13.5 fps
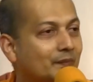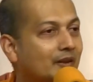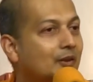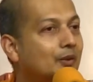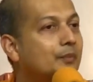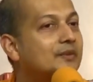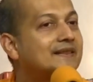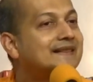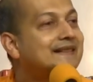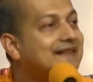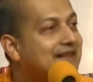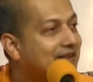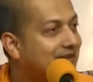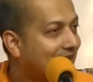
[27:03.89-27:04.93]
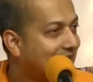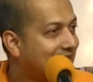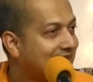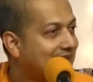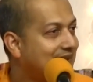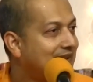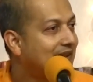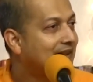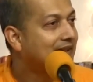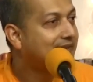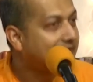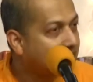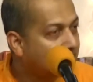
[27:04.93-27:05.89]
You know, seer and seen.
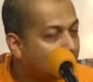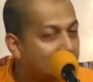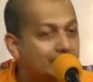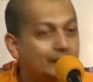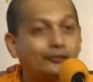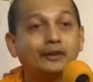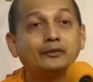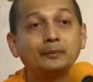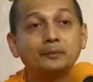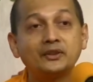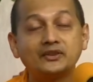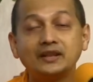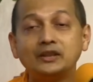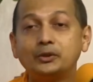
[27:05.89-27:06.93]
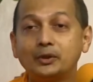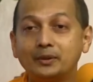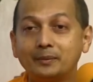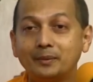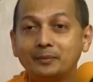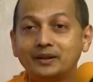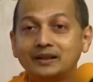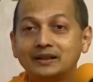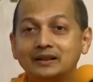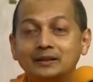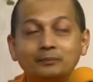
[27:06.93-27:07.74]
Seer is different from the seen, do you remember?